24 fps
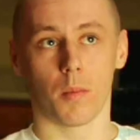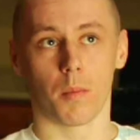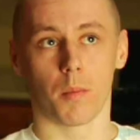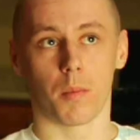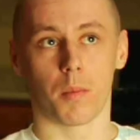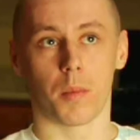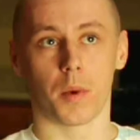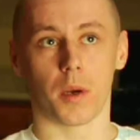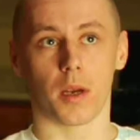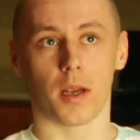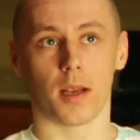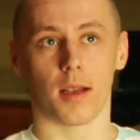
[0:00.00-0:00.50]

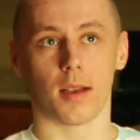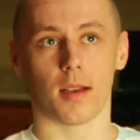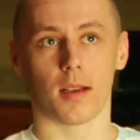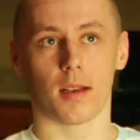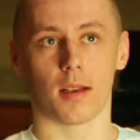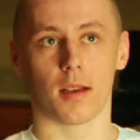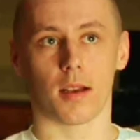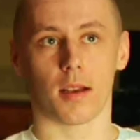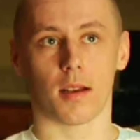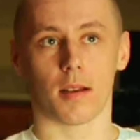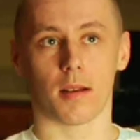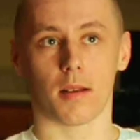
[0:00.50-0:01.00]
But,
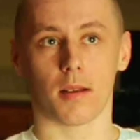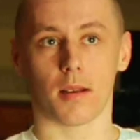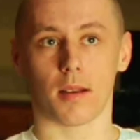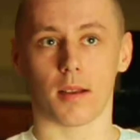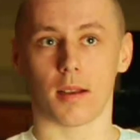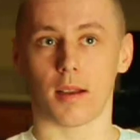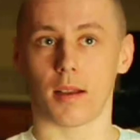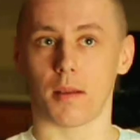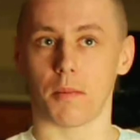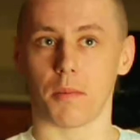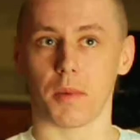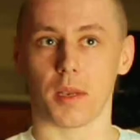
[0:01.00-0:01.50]

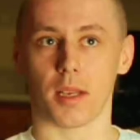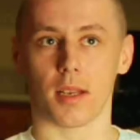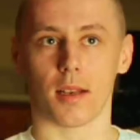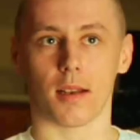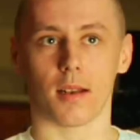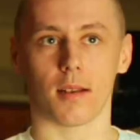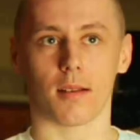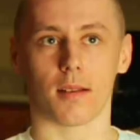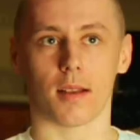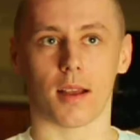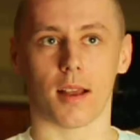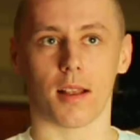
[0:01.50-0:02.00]
I
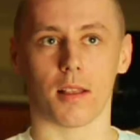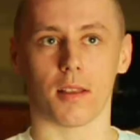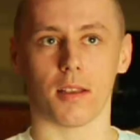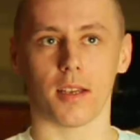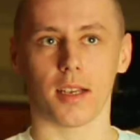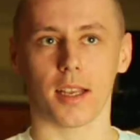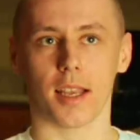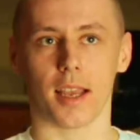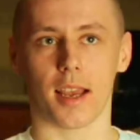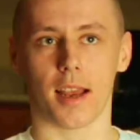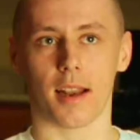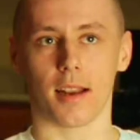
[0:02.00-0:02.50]
mean, I
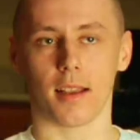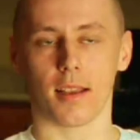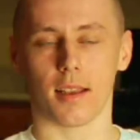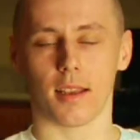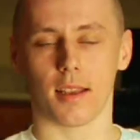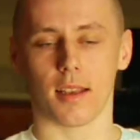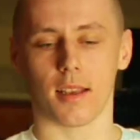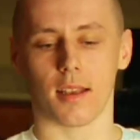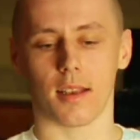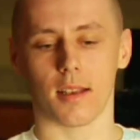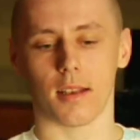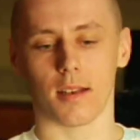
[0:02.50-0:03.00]
look at it
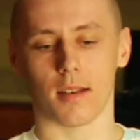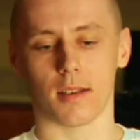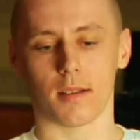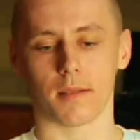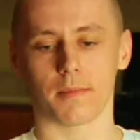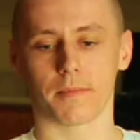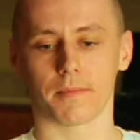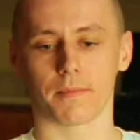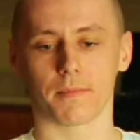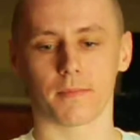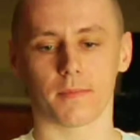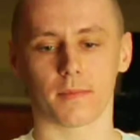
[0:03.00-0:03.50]
and
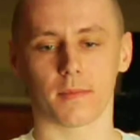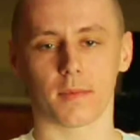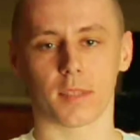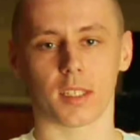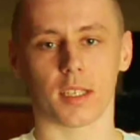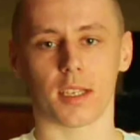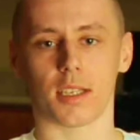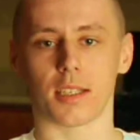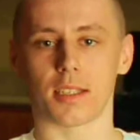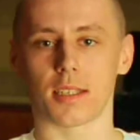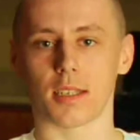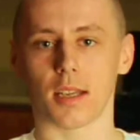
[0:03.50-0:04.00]

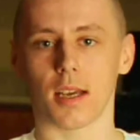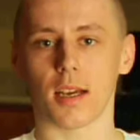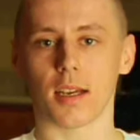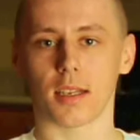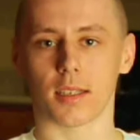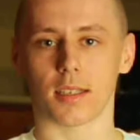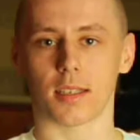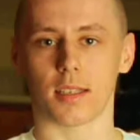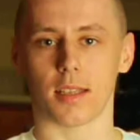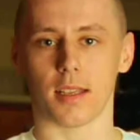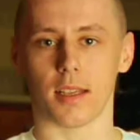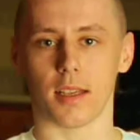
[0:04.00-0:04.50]
it
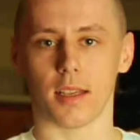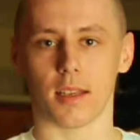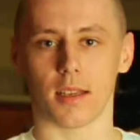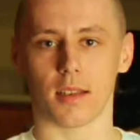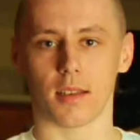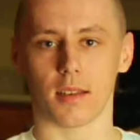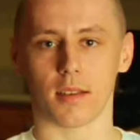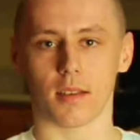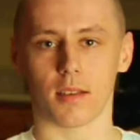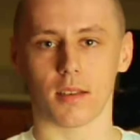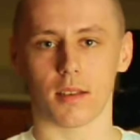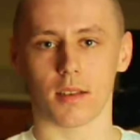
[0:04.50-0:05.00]
sucks that
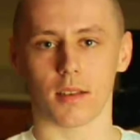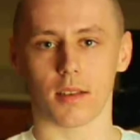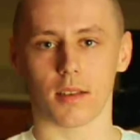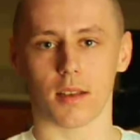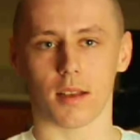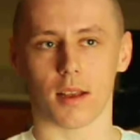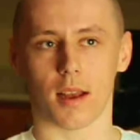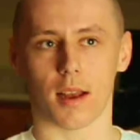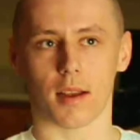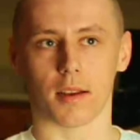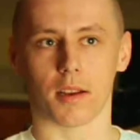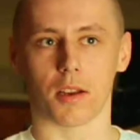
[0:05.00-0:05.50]

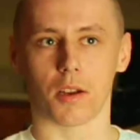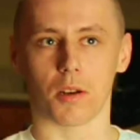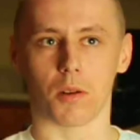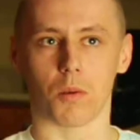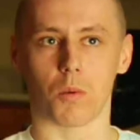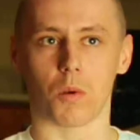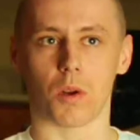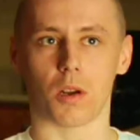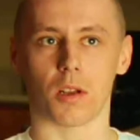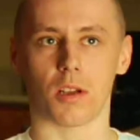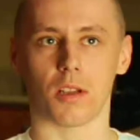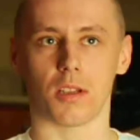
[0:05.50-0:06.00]
I could have
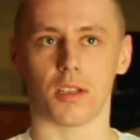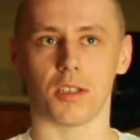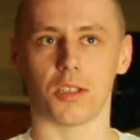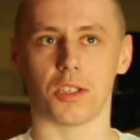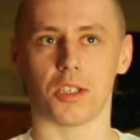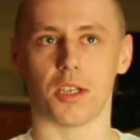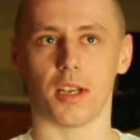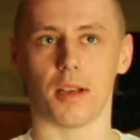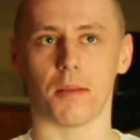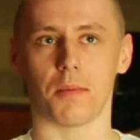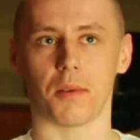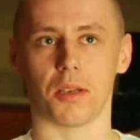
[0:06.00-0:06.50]
won all these
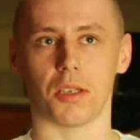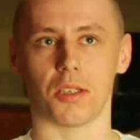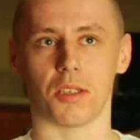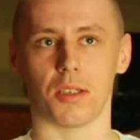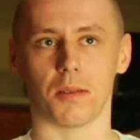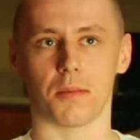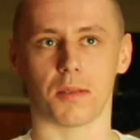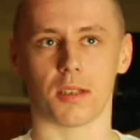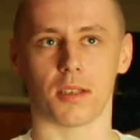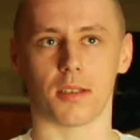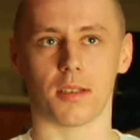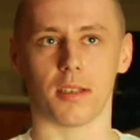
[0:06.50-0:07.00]

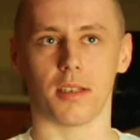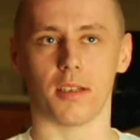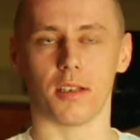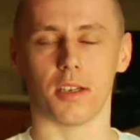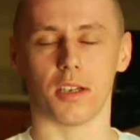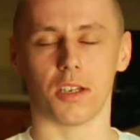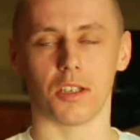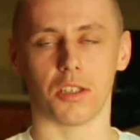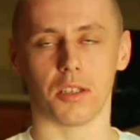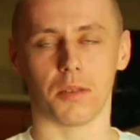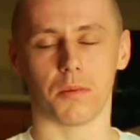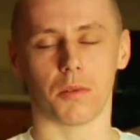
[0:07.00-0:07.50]
championships. I see
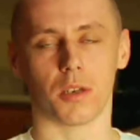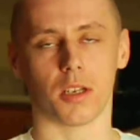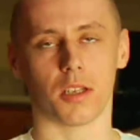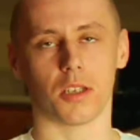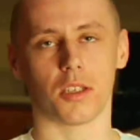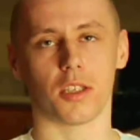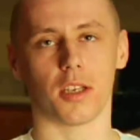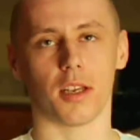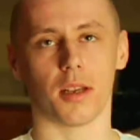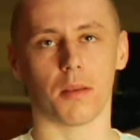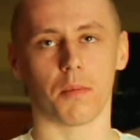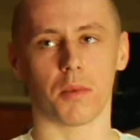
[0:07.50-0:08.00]
Dungy winning
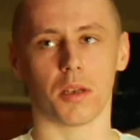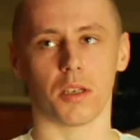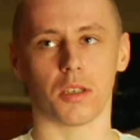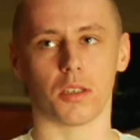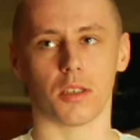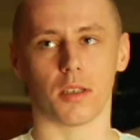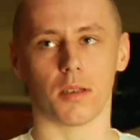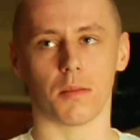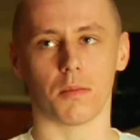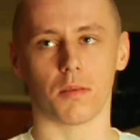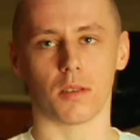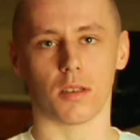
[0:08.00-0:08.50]

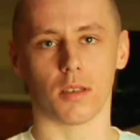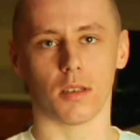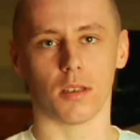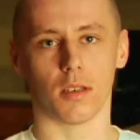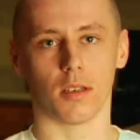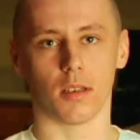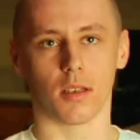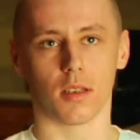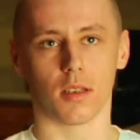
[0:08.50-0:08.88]
championships. And